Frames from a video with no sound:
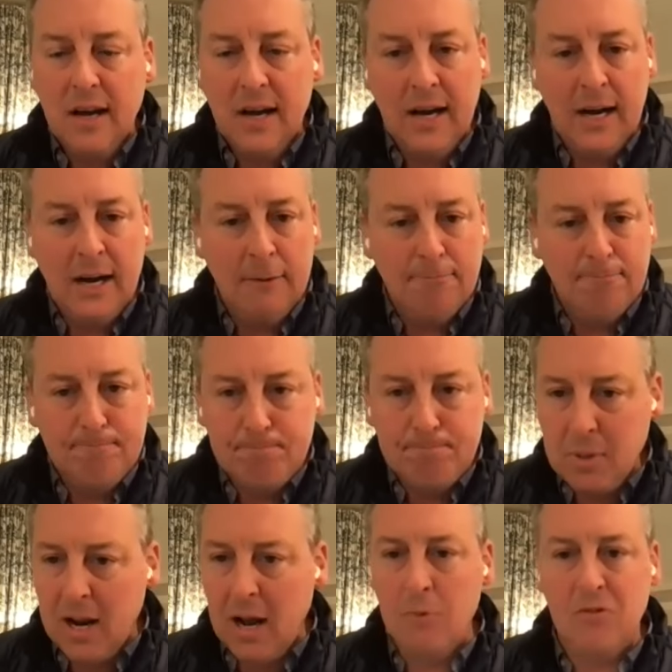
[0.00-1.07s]
um,
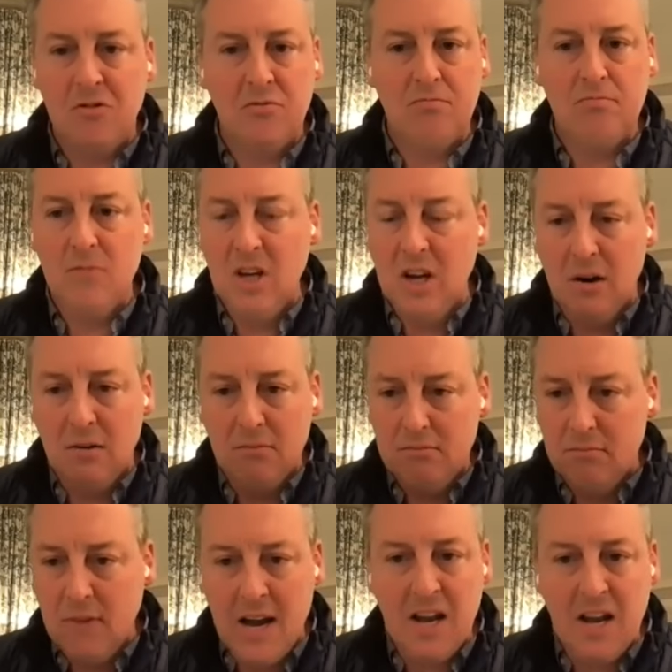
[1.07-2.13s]
but I was, you know,
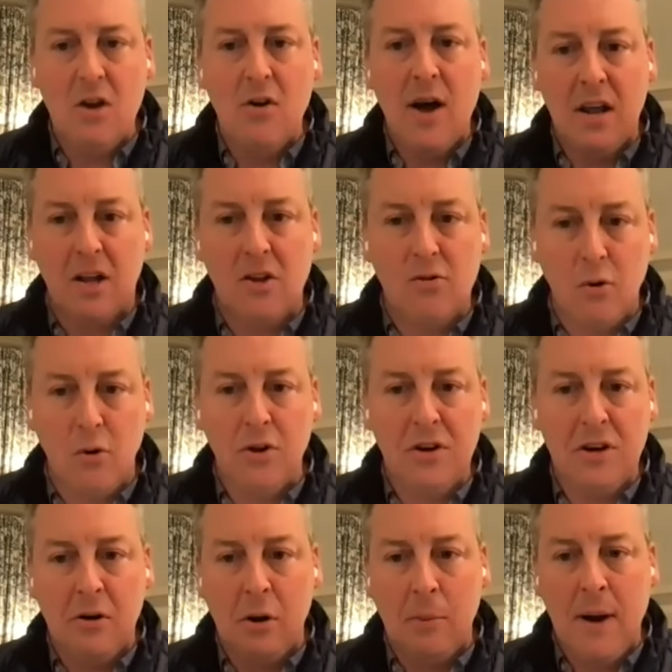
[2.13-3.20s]
I didn't know how to control
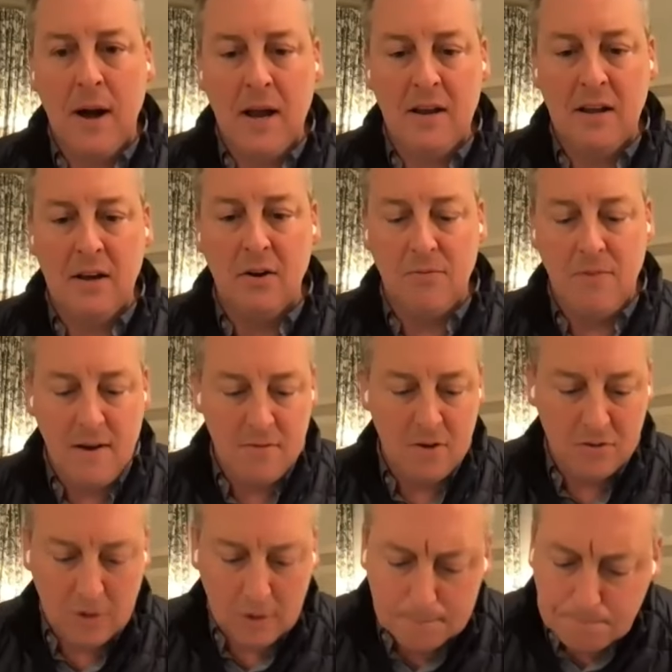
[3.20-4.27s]
a deal or buy a deal five
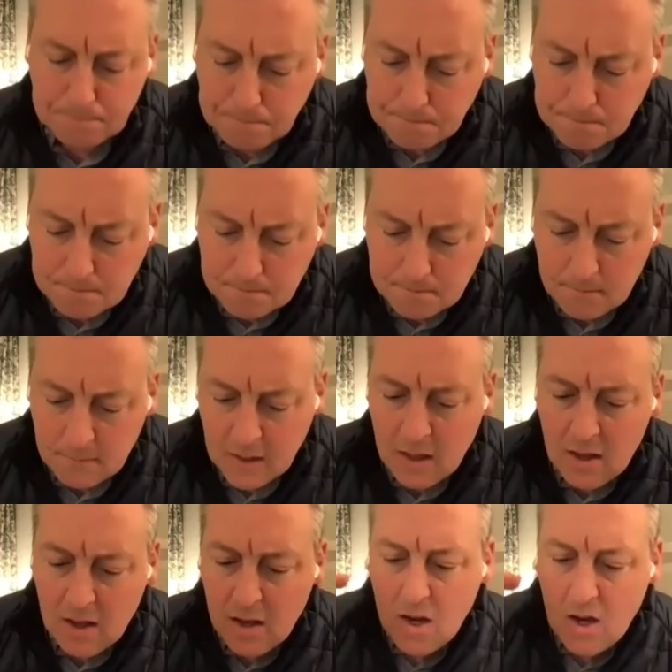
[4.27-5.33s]
years ago.
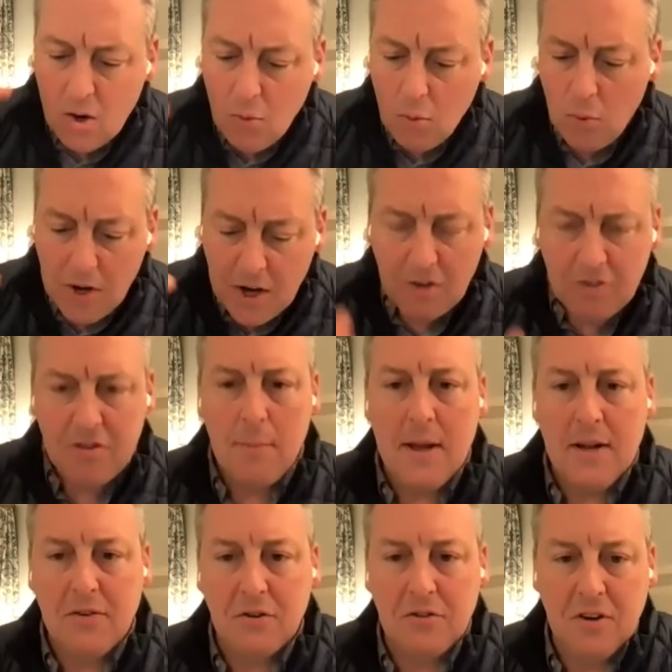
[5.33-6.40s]
Here's the
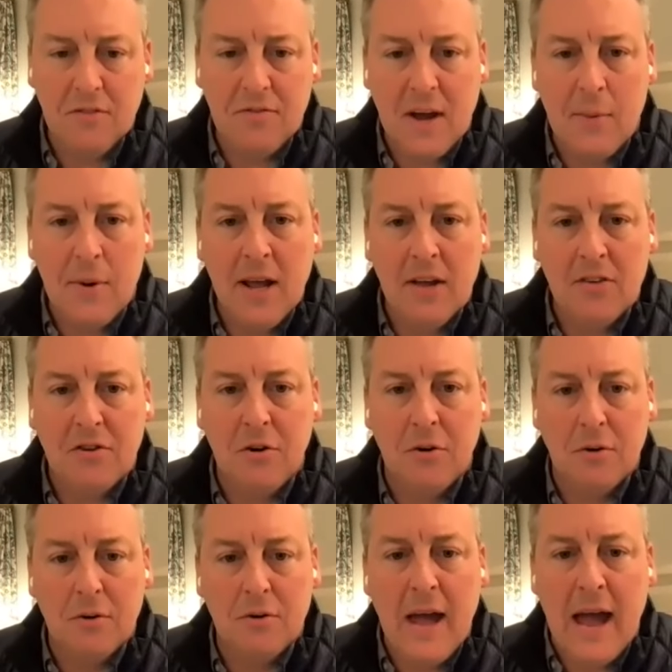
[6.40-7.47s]
mental shift I would ask
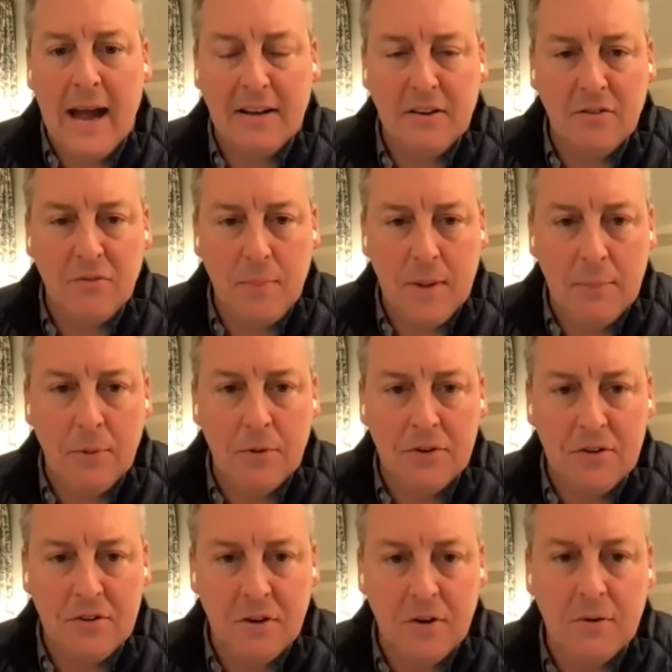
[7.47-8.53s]
your active people
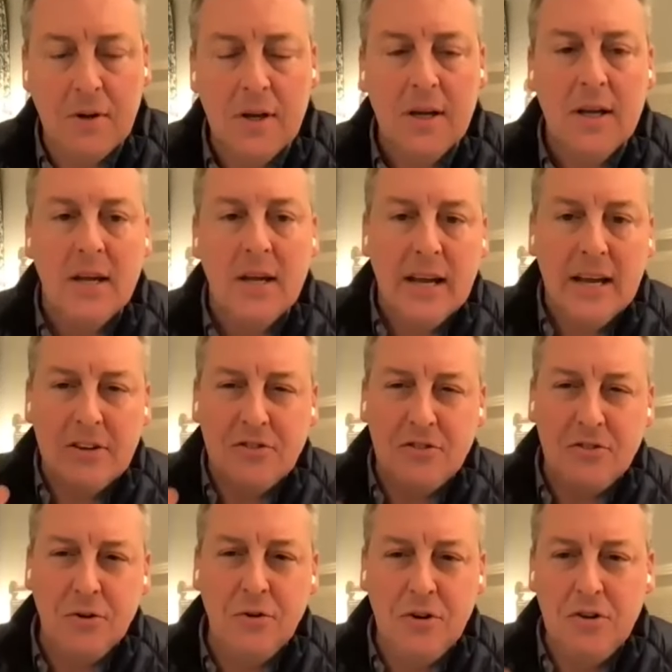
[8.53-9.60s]
to do. As
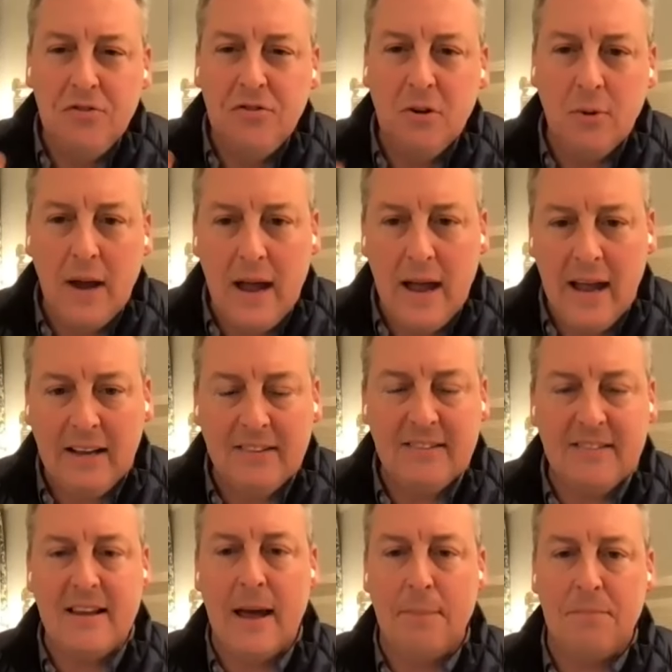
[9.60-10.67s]
soon as you
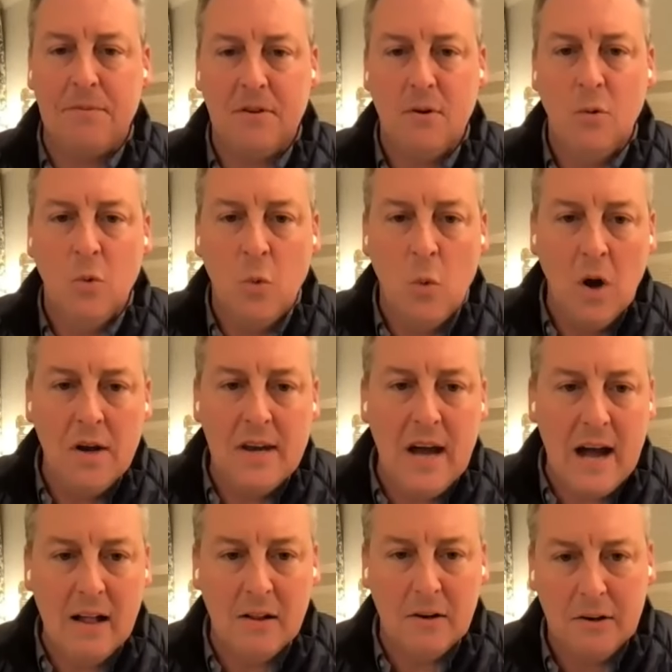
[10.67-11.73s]
accept
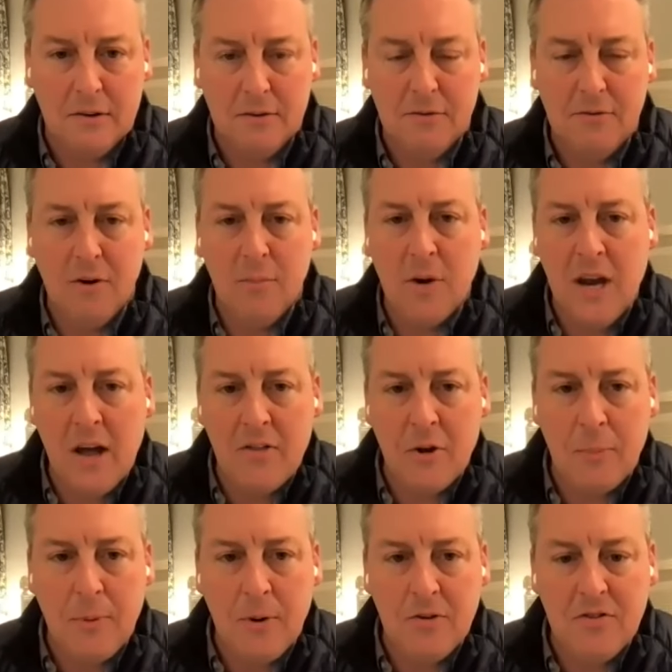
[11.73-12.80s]
$1 from
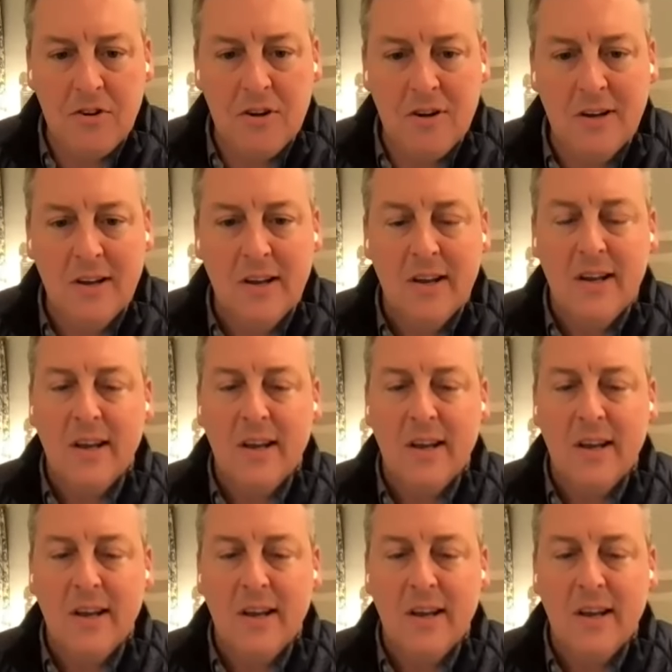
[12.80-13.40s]
another person,